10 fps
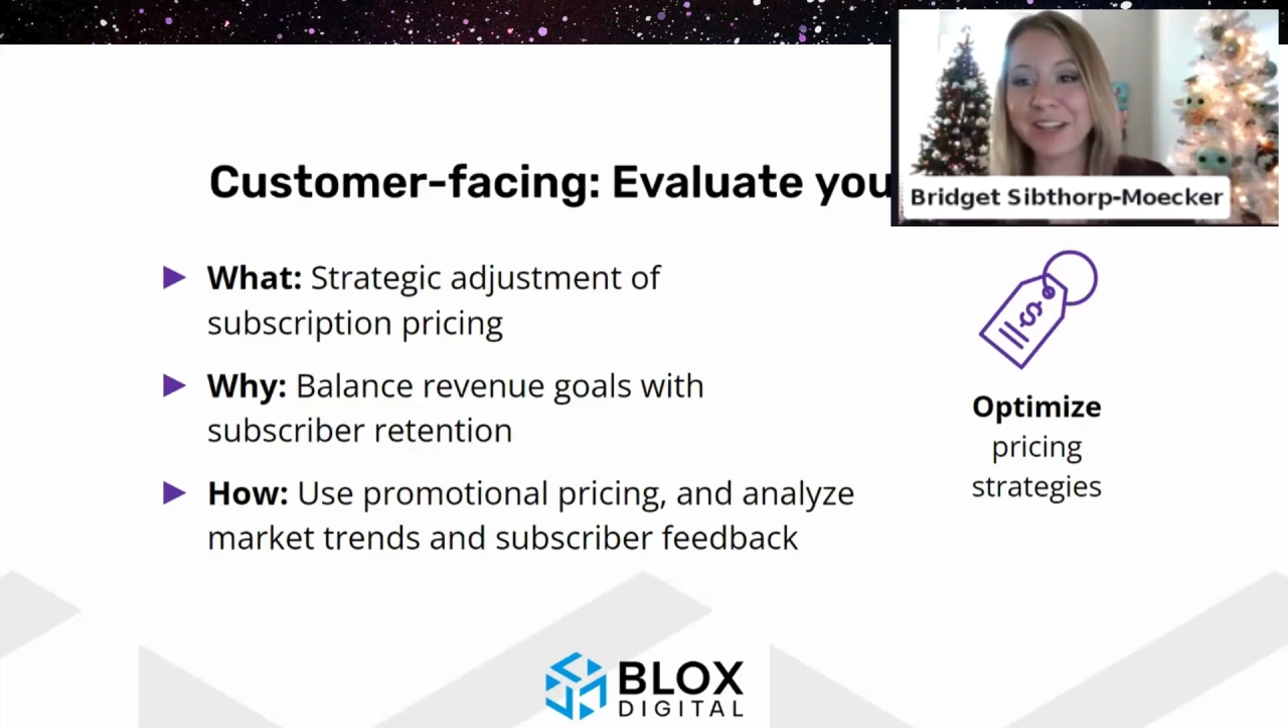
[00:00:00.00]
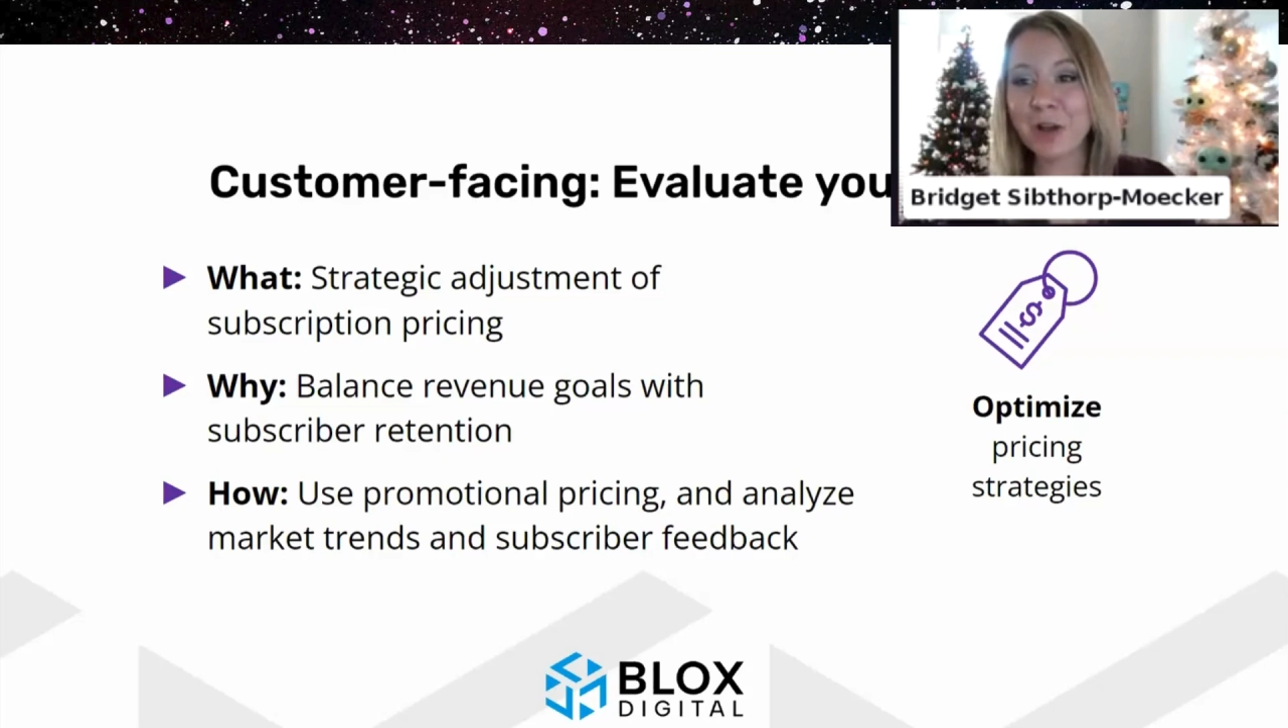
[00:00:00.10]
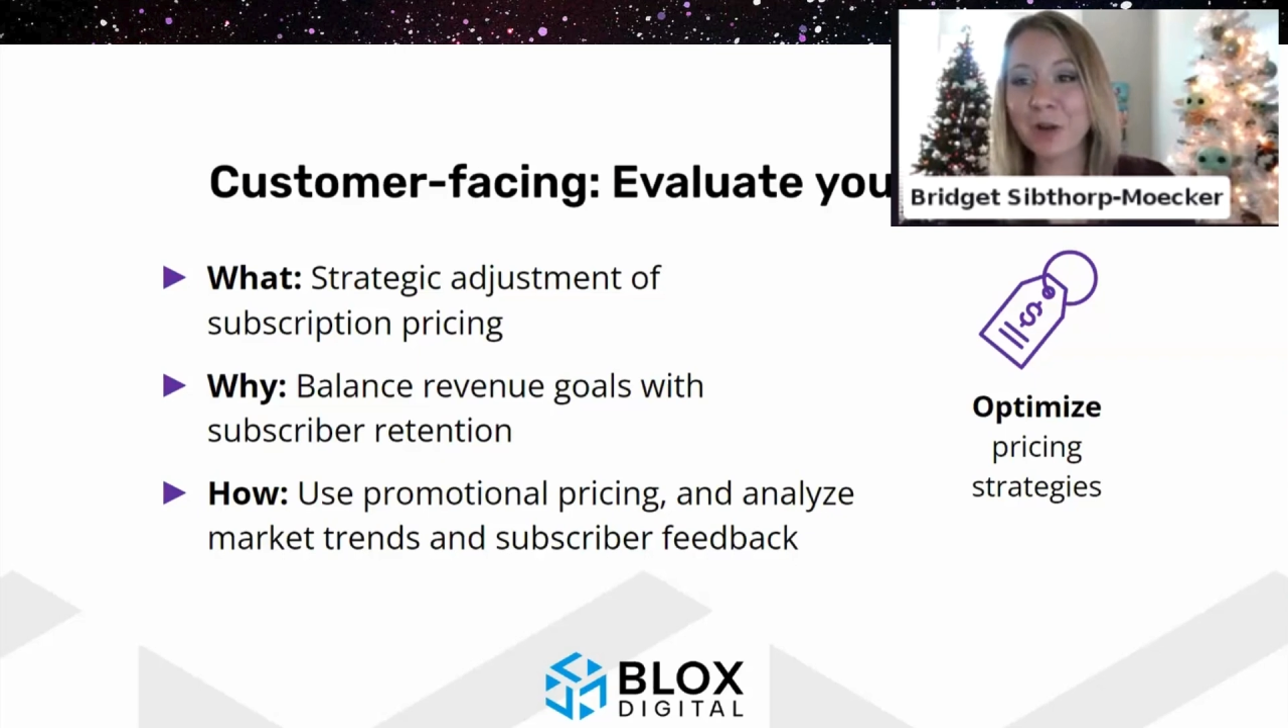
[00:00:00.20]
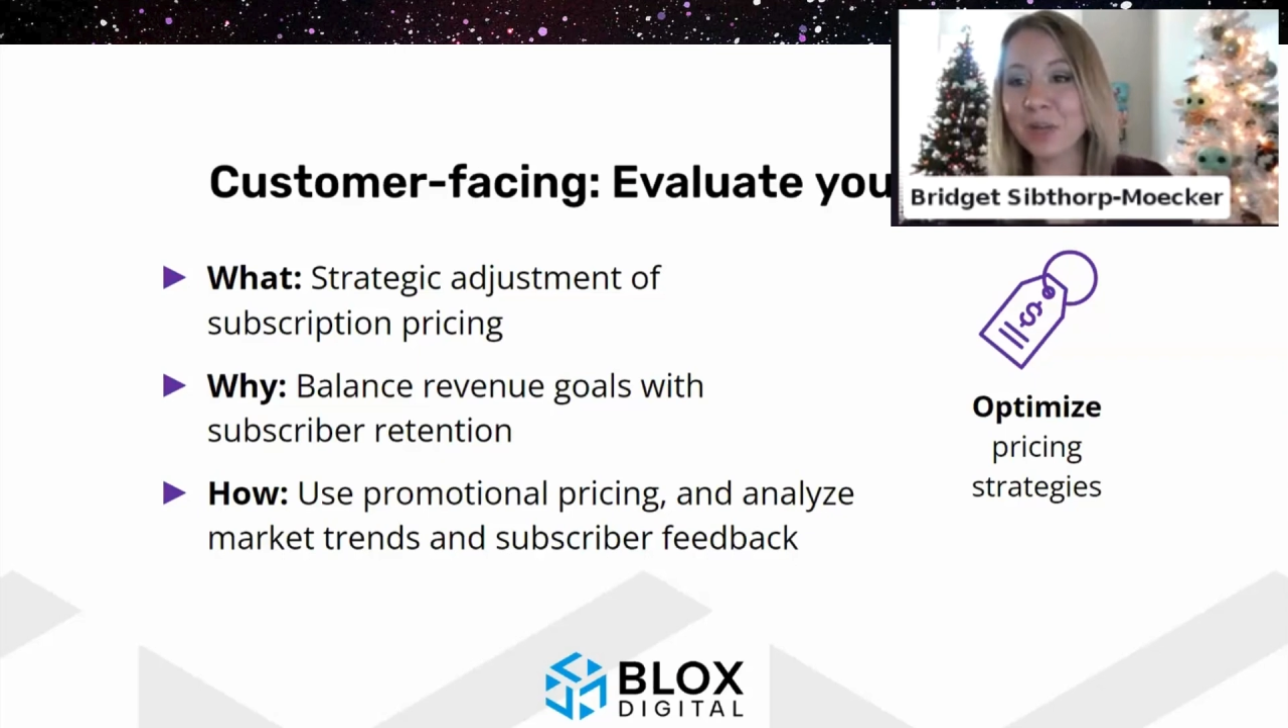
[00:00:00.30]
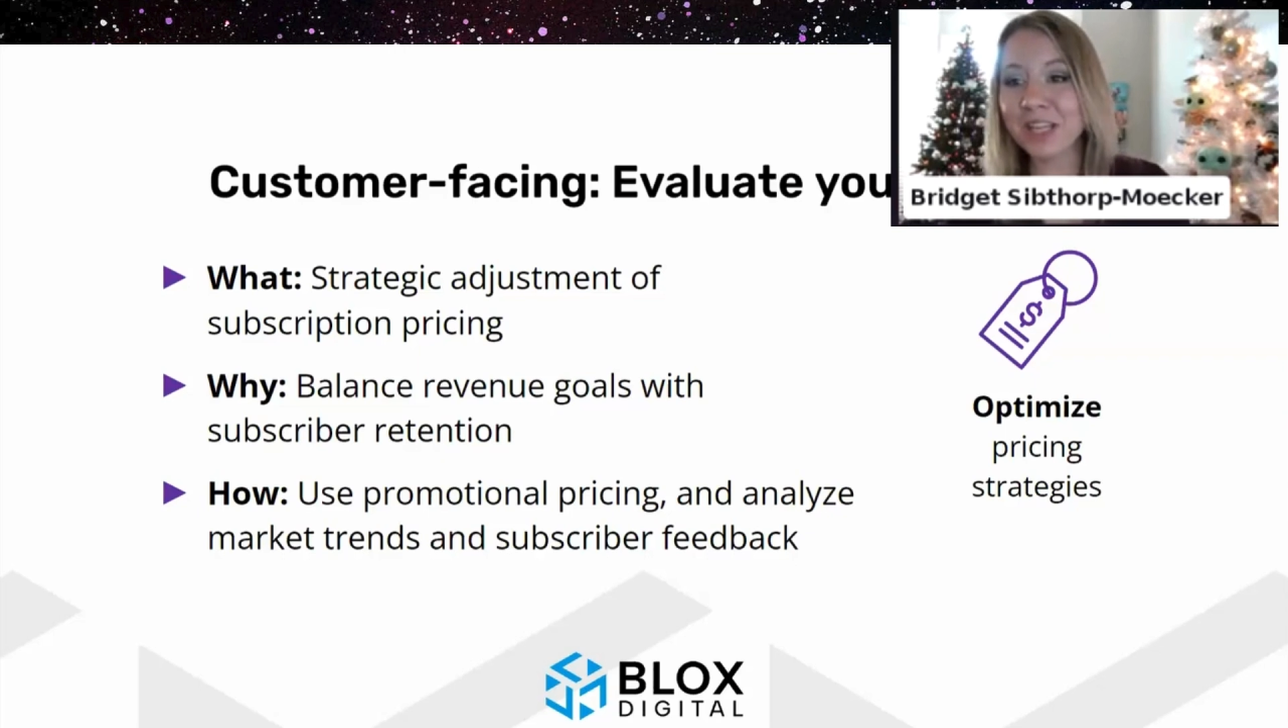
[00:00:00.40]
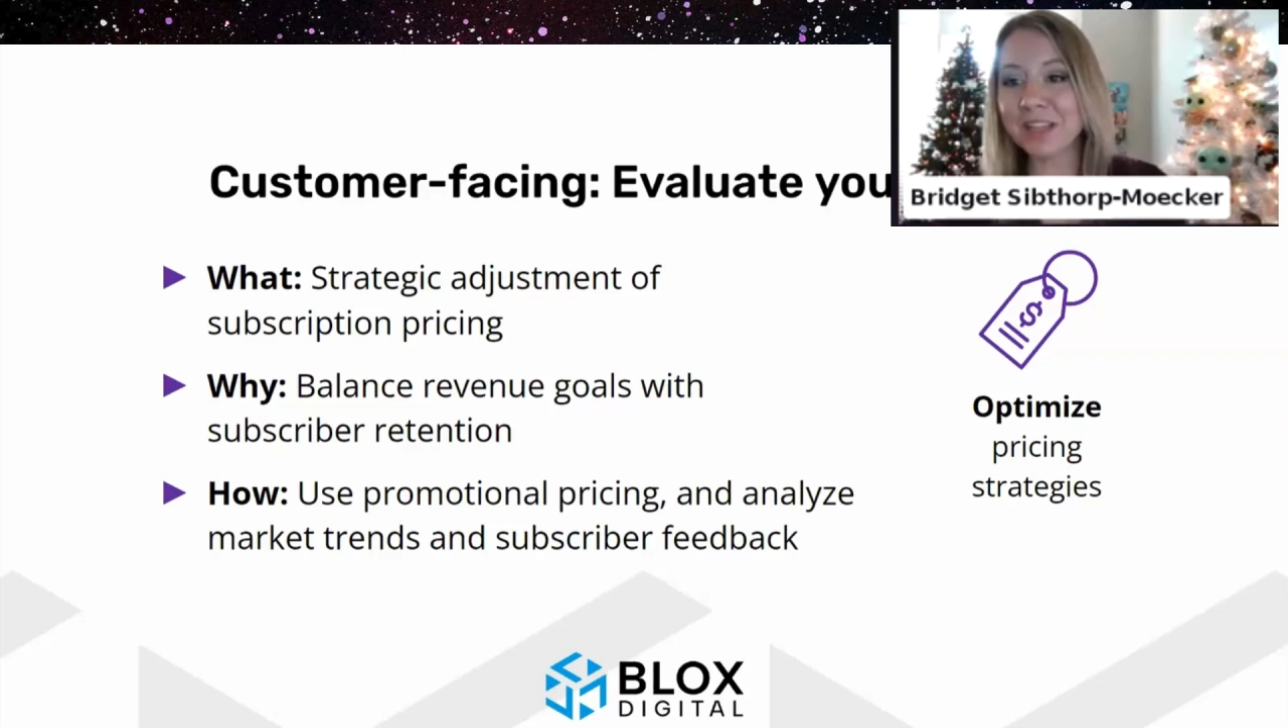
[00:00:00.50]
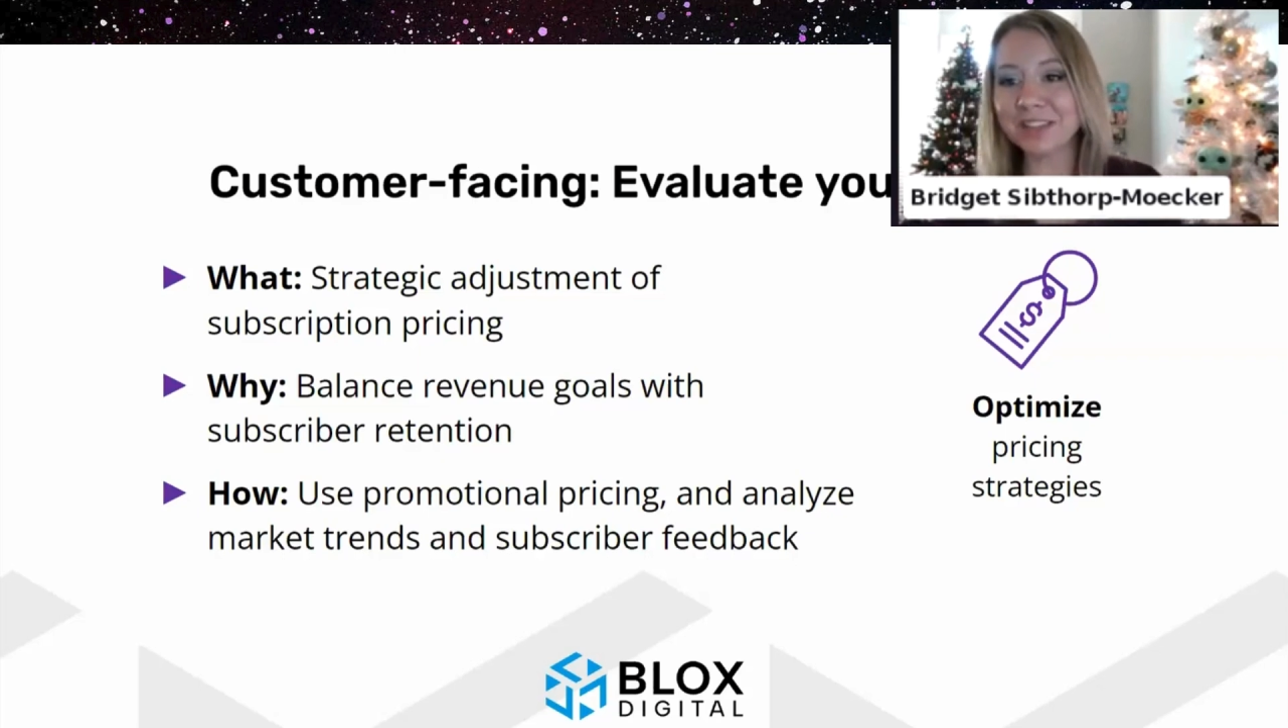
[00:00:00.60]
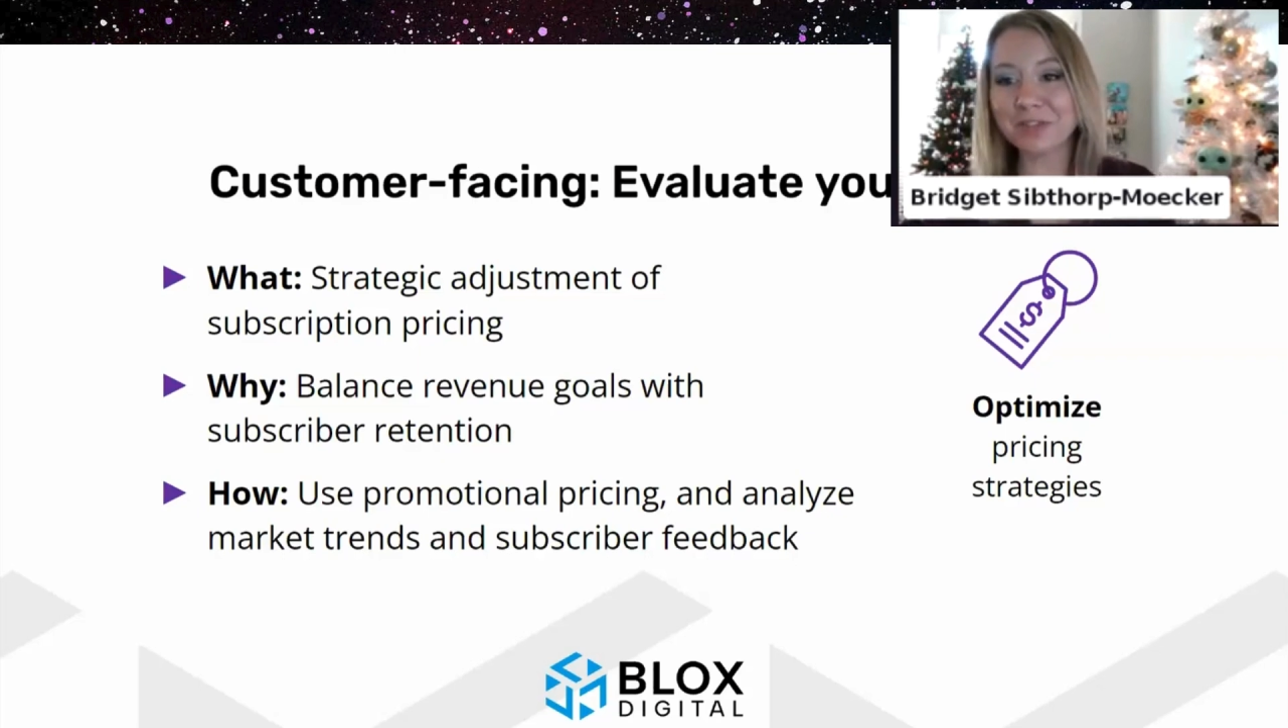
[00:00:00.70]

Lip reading: a week